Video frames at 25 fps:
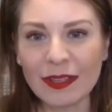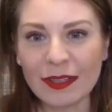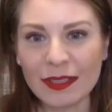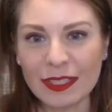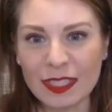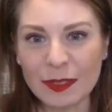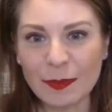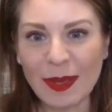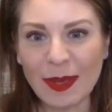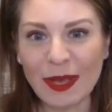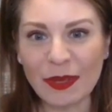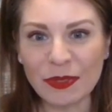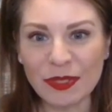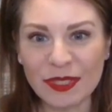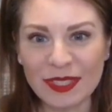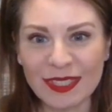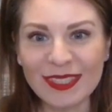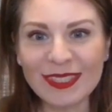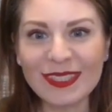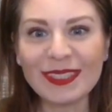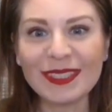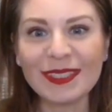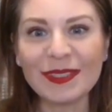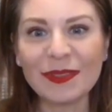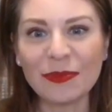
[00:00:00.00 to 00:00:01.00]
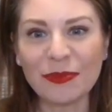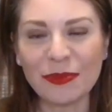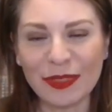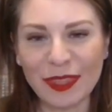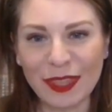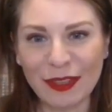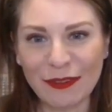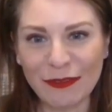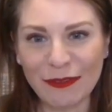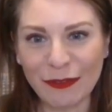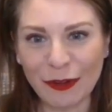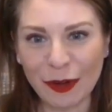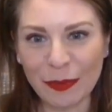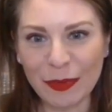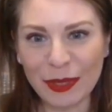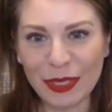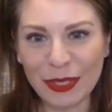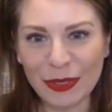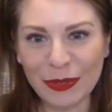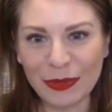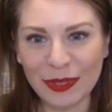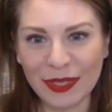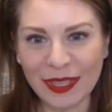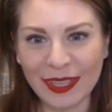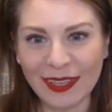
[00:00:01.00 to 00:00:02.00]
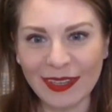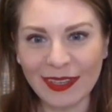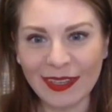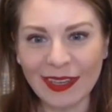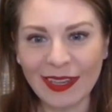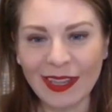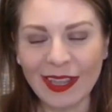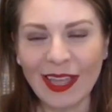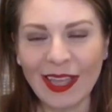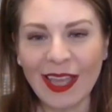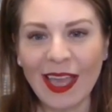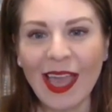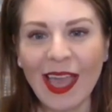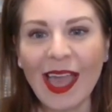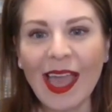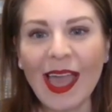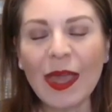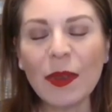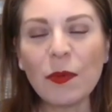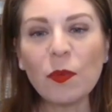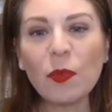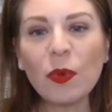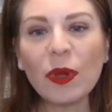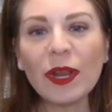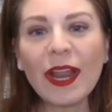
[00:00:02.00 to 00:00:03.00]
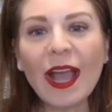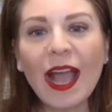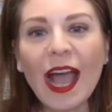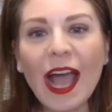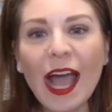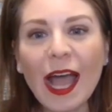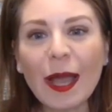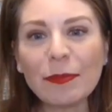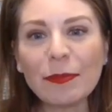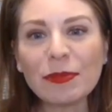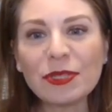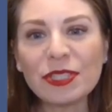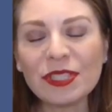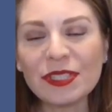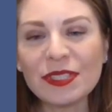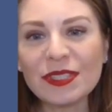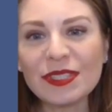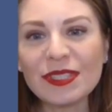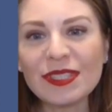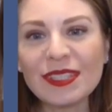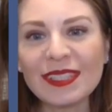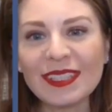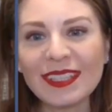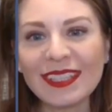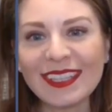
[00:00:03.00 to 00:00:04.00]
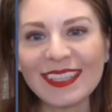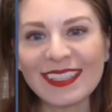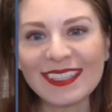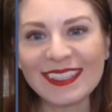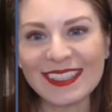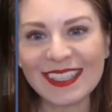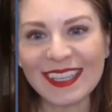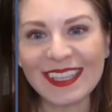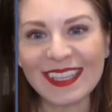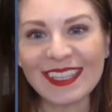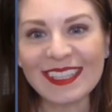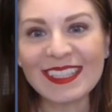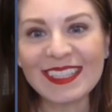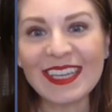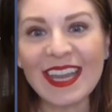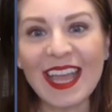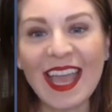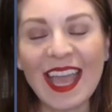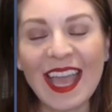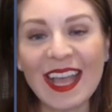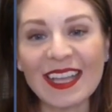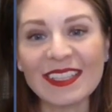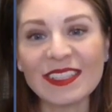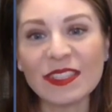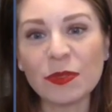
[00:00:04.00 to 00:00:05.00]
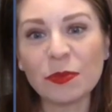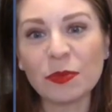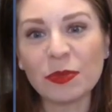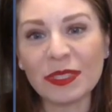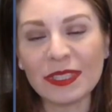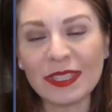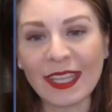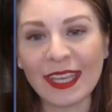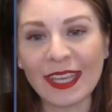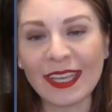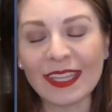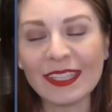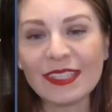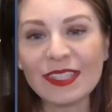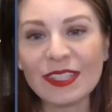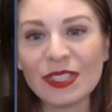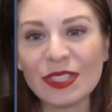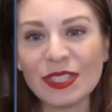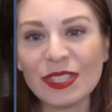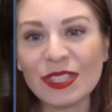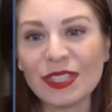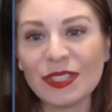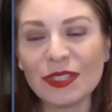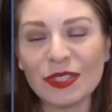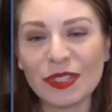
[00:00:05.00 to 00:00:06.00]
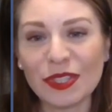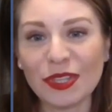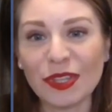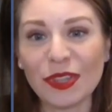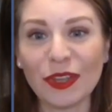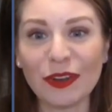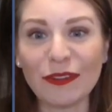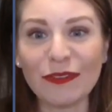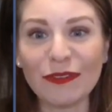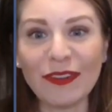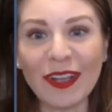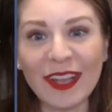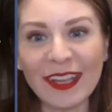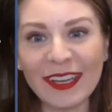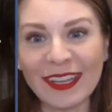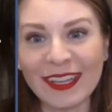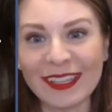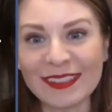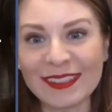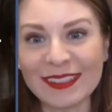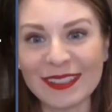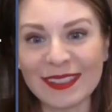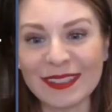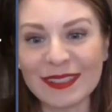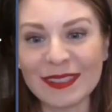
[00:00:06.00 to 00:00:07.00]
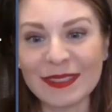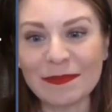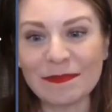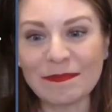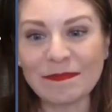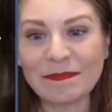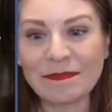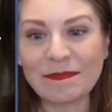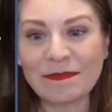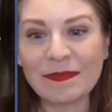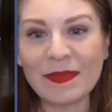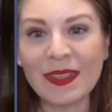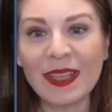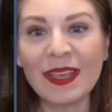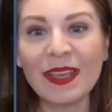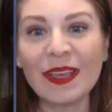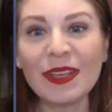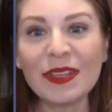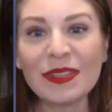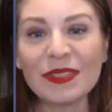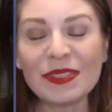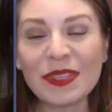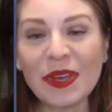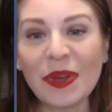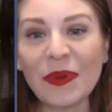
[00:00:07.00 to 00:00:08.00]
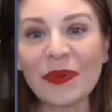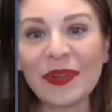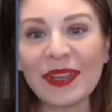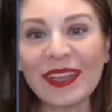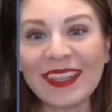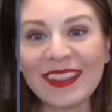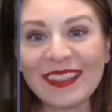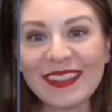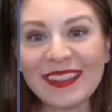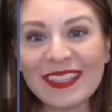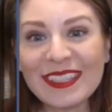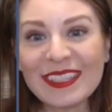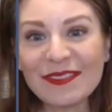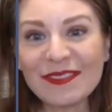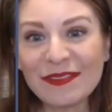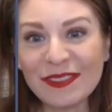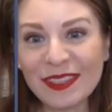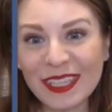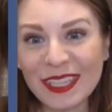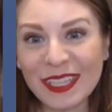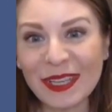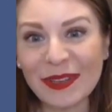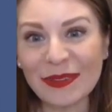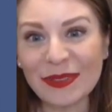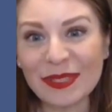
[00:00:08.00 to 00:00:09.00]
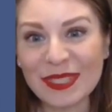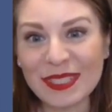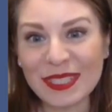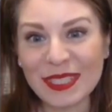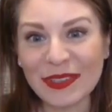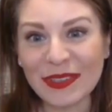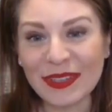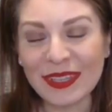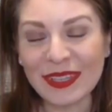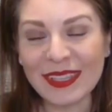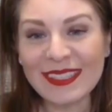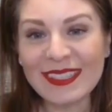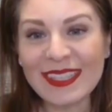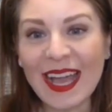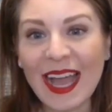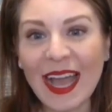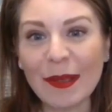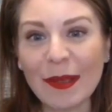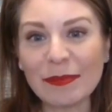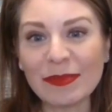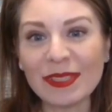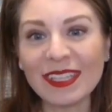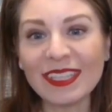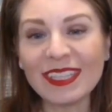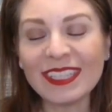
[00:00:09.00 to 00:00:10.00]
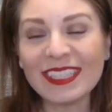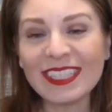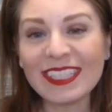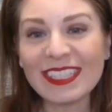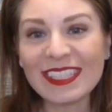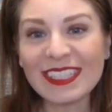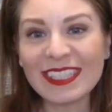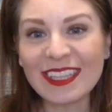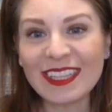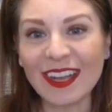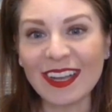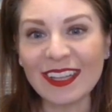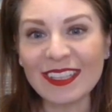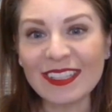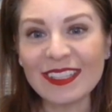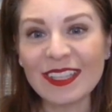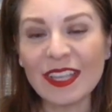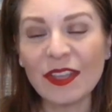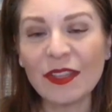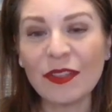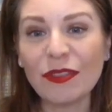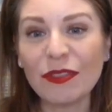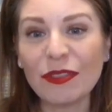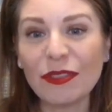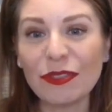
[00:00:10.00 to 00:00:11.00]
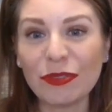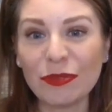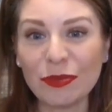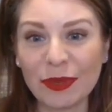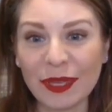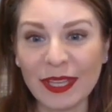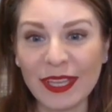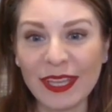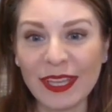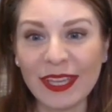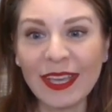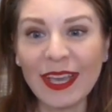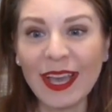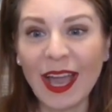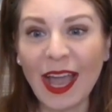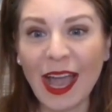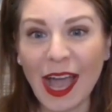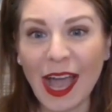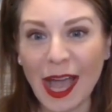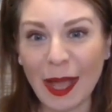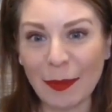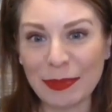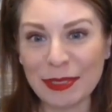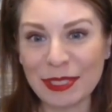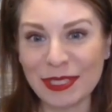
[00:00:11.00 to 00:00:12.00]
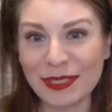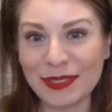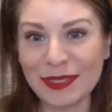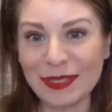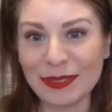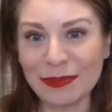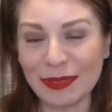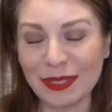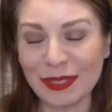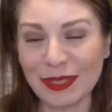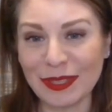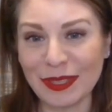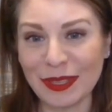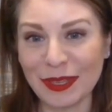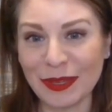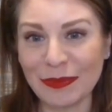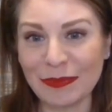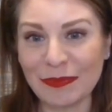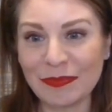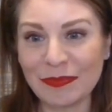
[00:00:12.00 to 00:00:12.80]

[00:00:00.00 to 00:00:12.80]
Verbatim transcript: spouses, when they form a union, and what options exist as it relates to their finances. So, in this video series, I'm going to discuss three options with you.